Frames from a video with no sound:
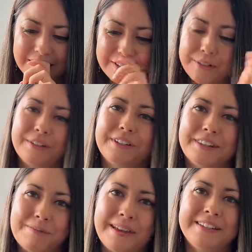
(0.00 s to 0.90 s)
Look,
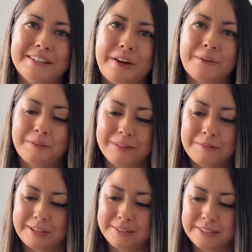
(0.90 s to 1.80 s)
the Bendigo Woollen
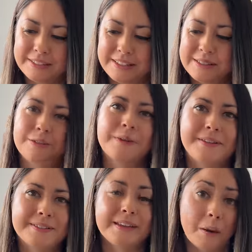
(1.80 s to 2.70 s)
Mills is
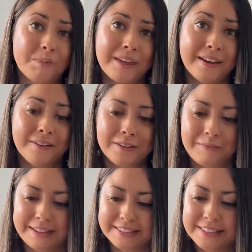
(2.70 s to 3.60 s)
always up there on
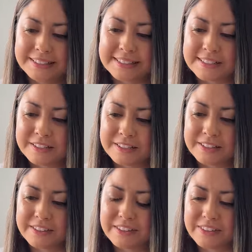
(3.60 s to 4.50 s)
my list,
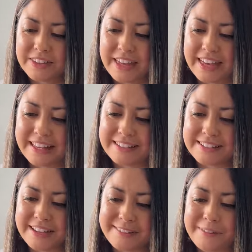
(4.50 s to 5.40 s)
and
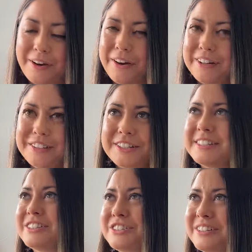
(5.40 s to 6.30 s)
I'm just
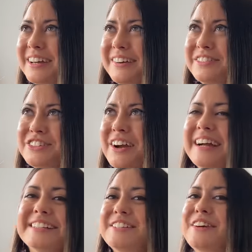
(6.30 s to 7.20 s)
I'm
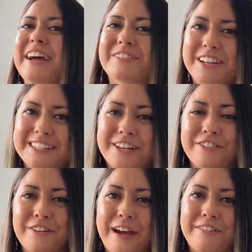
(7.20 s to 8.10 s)
trying to drag myself
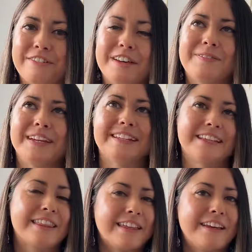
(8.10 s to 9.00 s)
away from it because I
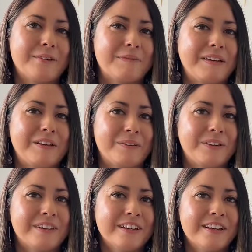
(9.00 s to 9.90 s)
think it would be
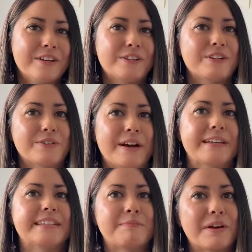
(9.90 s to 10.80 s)
good to try
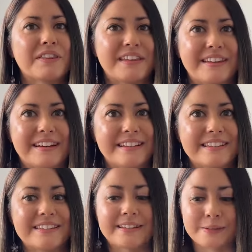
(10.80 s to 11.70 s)
some other
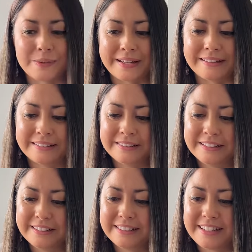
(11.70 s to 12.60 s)
yarns as well
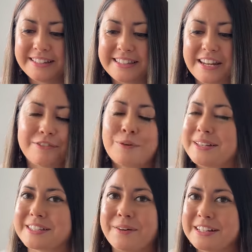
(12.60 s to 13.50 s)
instead of
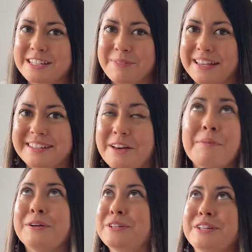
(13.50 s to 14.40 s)
always going to my
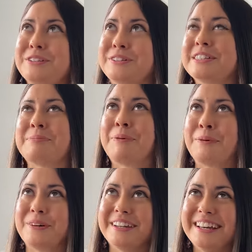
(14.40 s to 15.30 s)
emotional
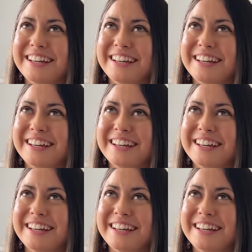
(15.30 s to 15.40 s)
support